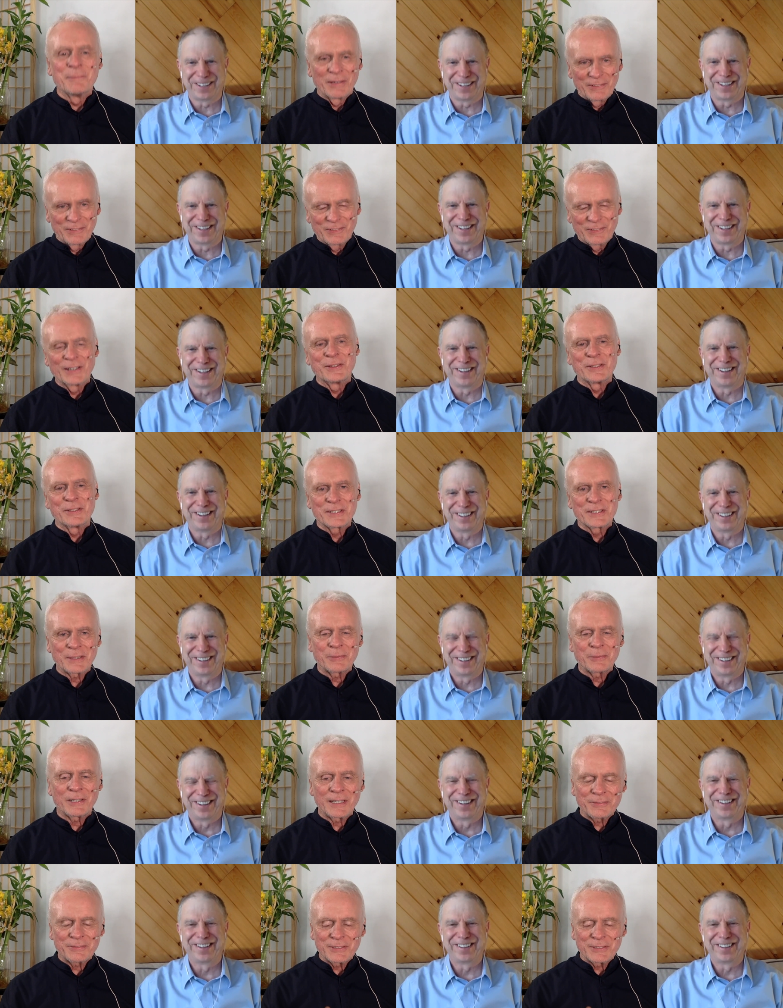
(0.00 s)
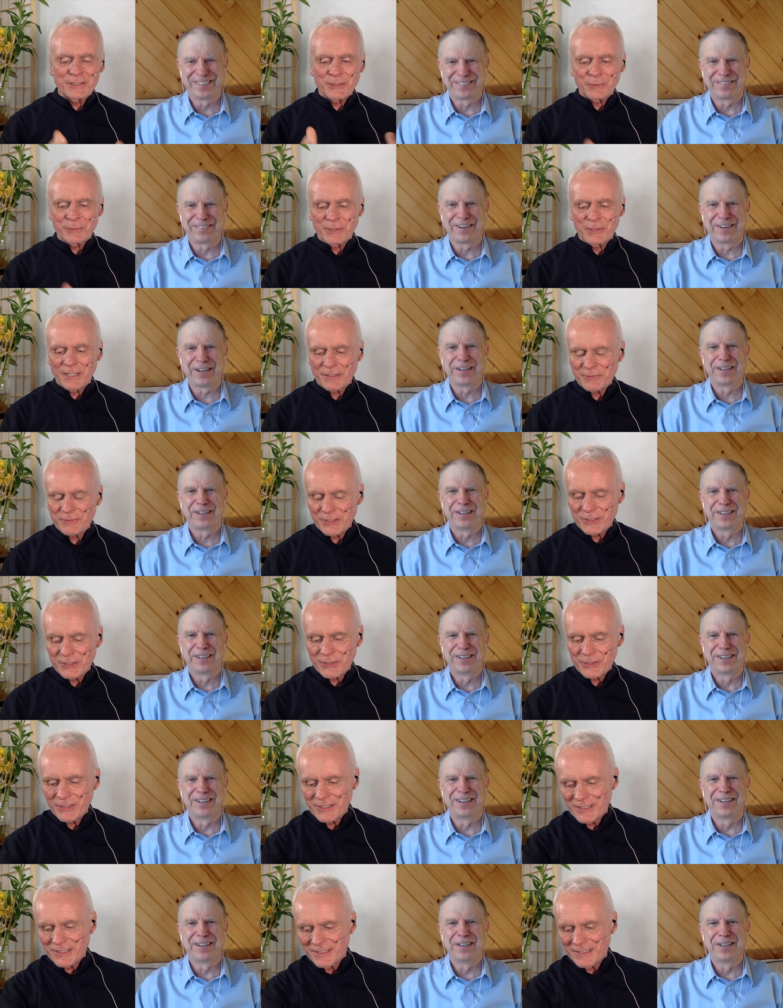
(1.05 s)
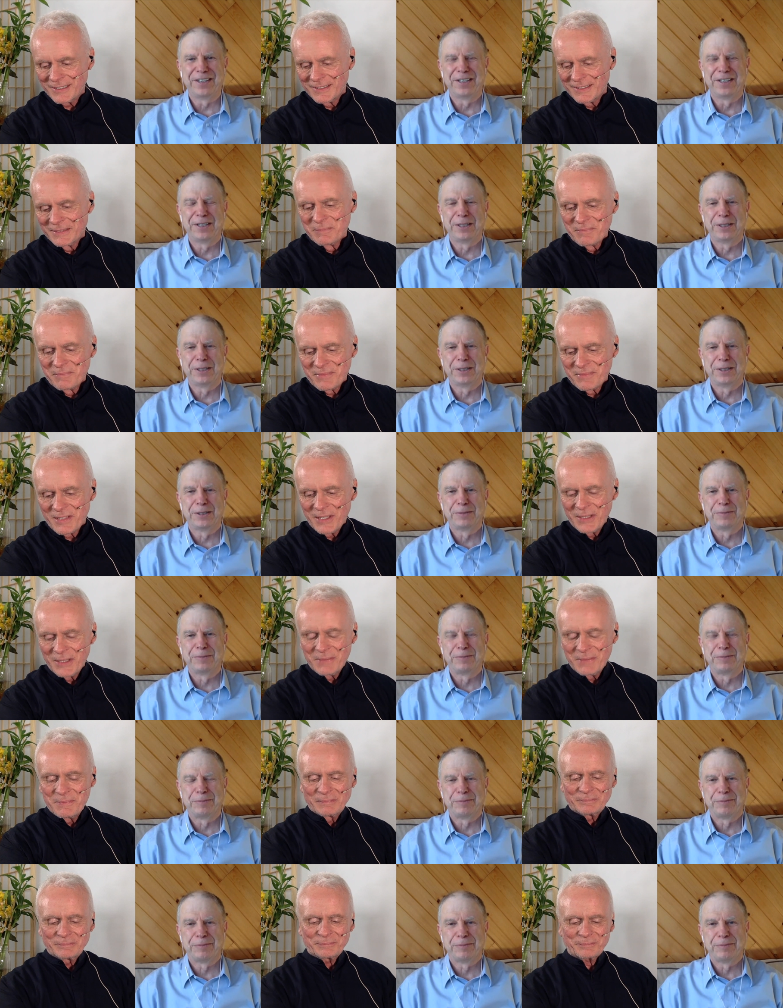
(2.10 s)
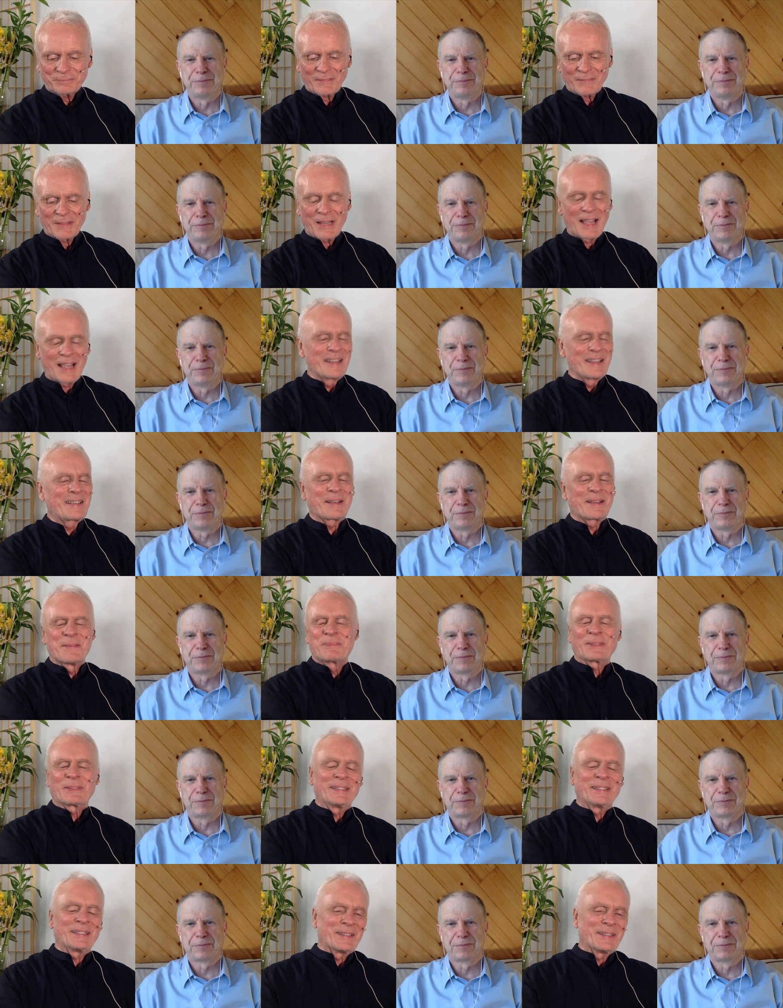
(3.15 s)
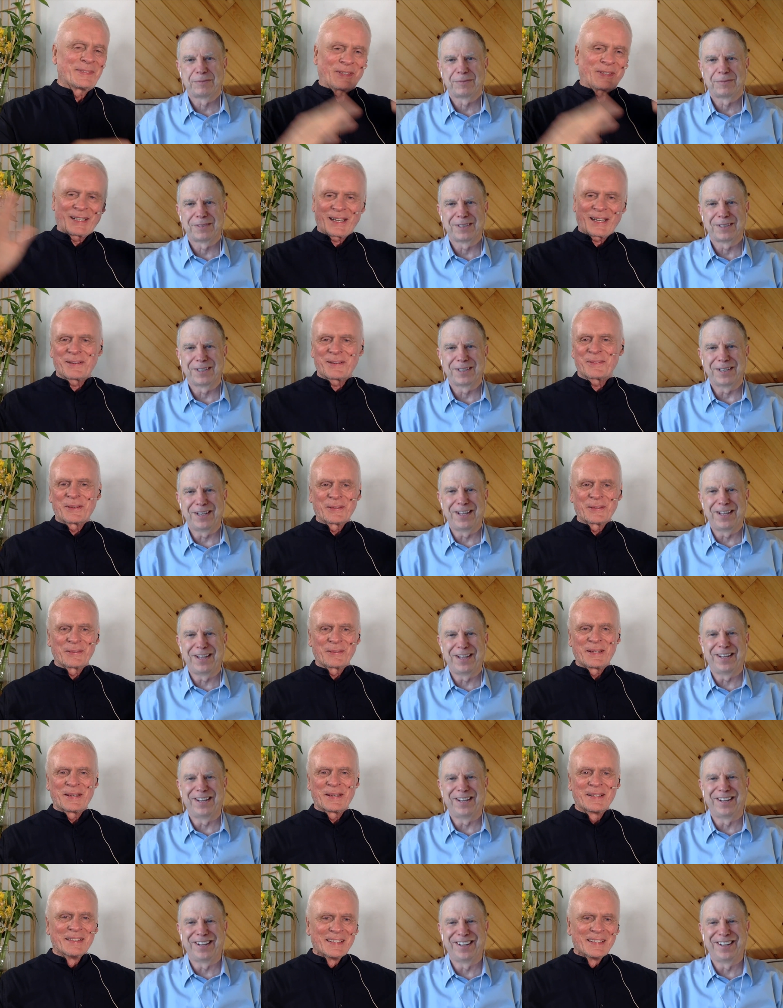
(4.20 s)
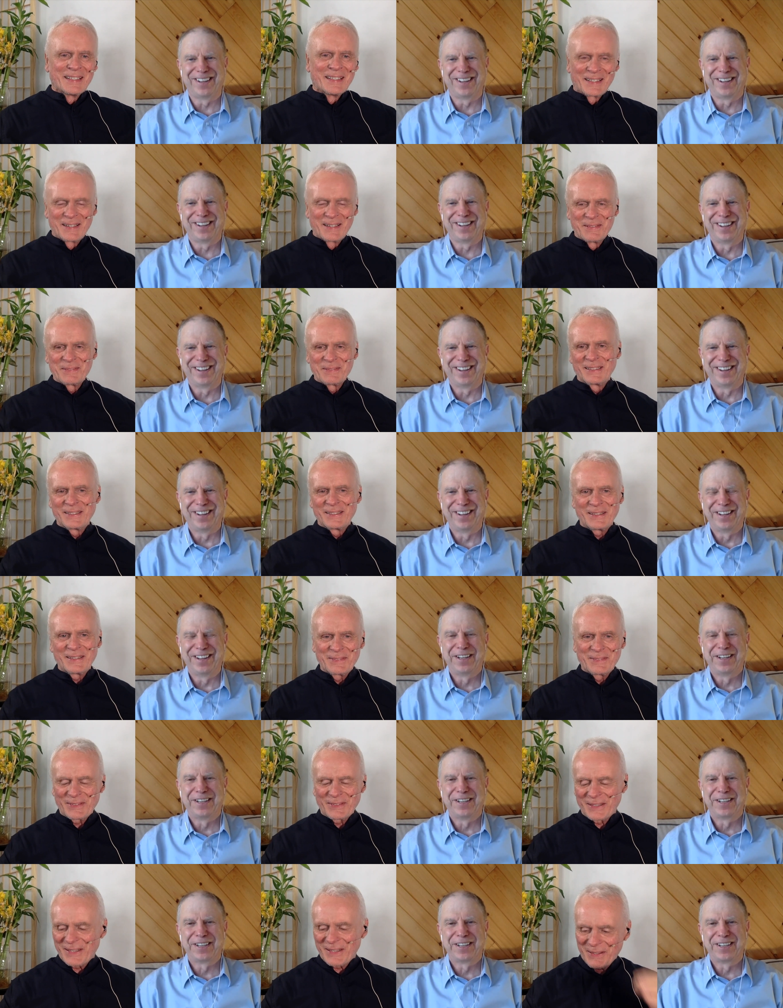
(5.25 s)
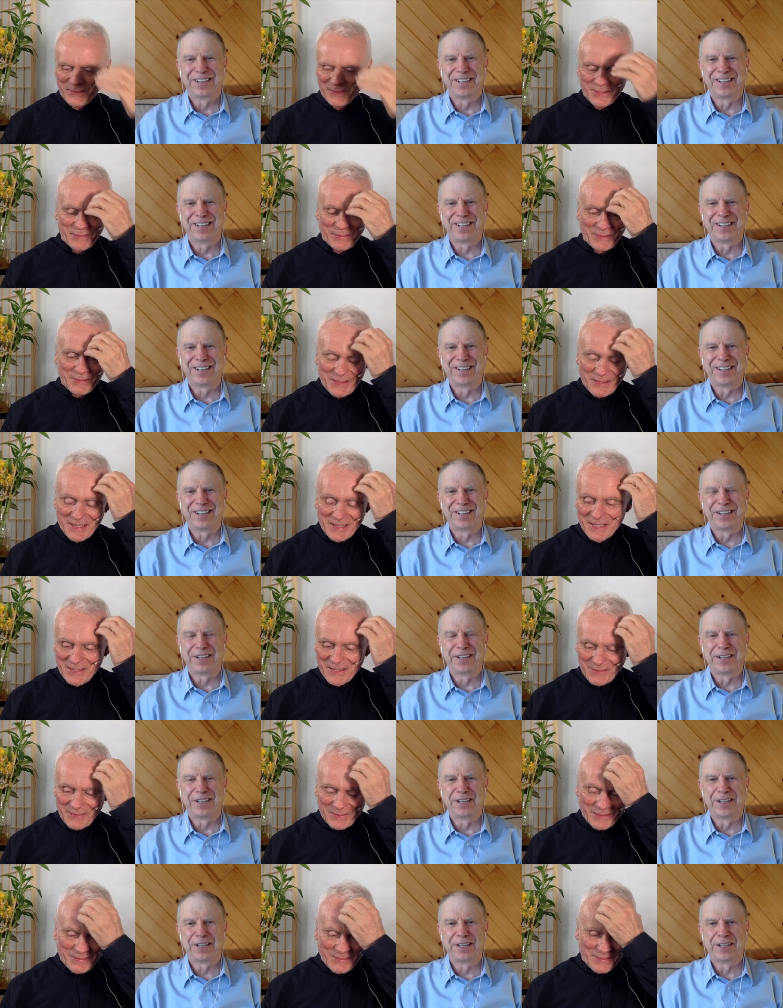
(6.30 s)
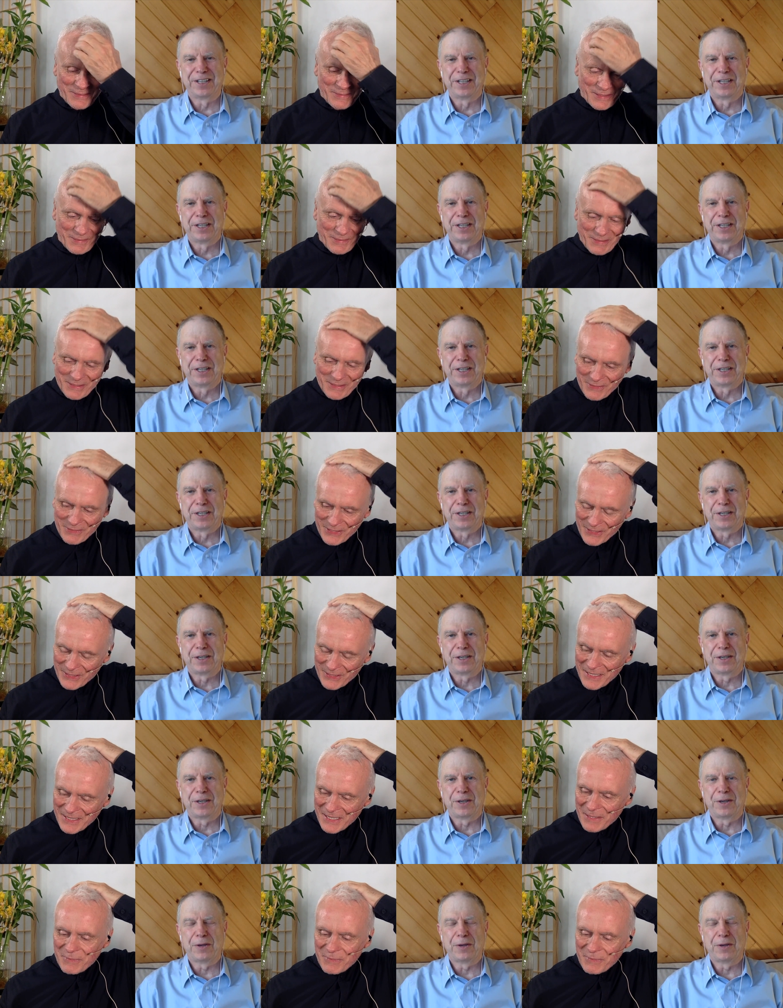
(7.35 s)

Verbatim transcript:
Speaker 1: on my father's side. We'll have to we'll have to shorten it. Um, I completely forgot where we completely forgot where we where where we were.